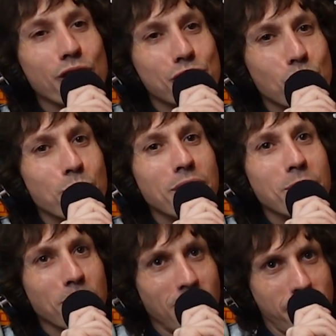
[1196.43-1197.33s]
only 2
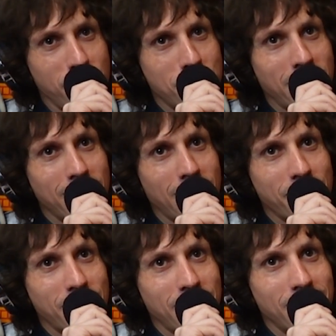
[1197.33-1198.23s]
people ever played
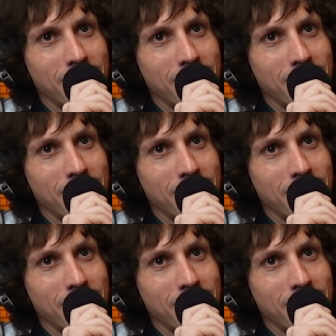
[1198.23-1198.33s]
left-handed.